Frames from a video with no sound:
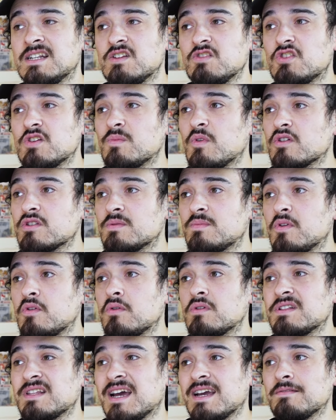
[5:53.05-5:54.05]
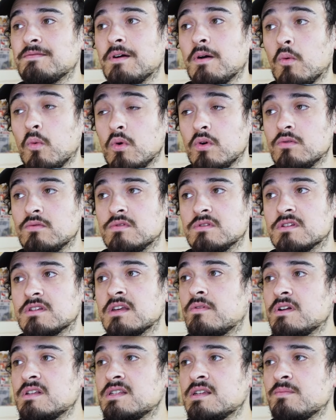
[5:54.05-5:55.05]
due to multiple knife wounds.
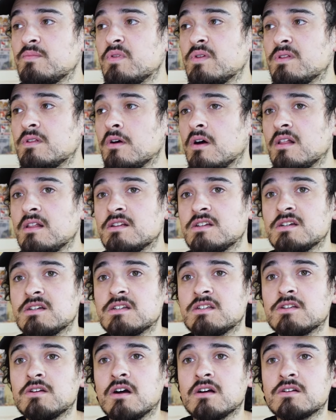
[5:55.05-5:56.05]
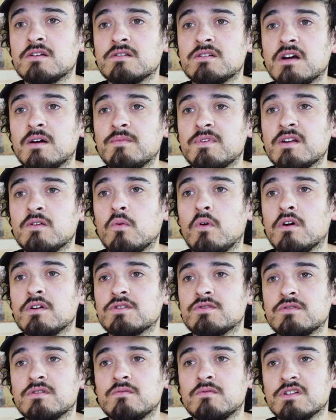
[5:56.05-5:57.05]
Forensic pathologist Dr. Dominic
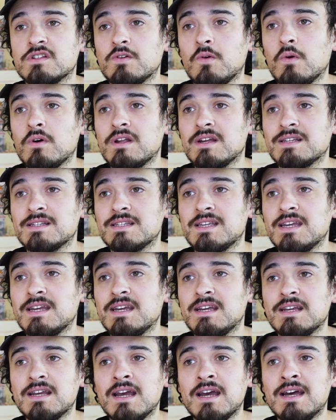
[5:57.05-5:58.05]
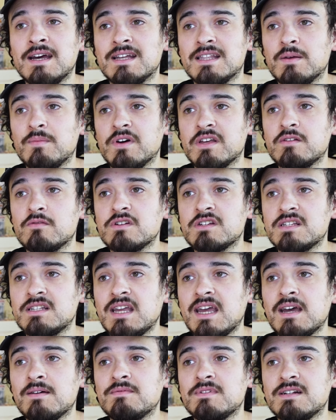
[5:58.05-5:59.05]
Waldron was quoted as saying, the mother was
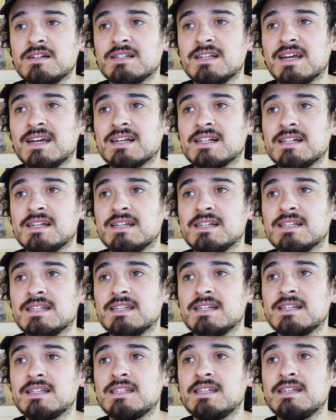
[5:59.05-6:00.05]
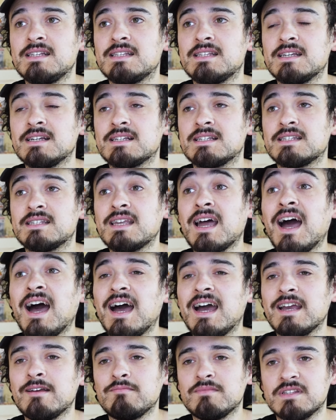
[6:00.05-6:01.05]
stabbed exactly 66
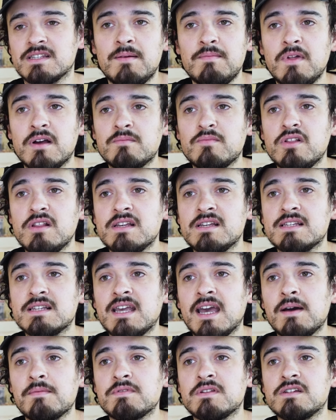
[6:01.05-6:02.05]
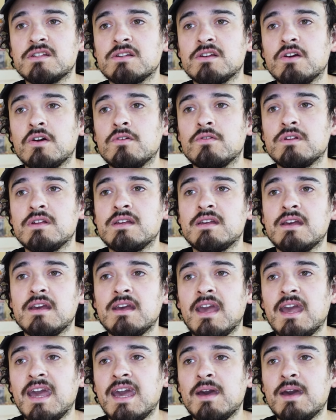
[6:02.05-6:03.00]
times. Hemlock Police Captain Cody